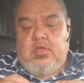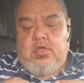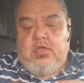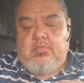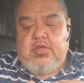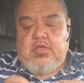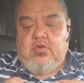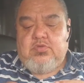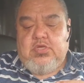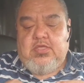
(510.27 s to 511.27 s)
And
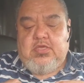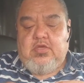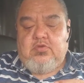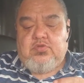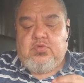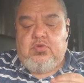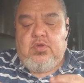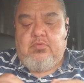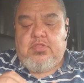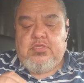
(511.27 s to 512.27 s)
I think it goes really
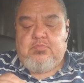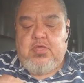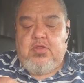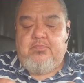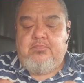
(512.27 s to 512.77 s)
well with this pen.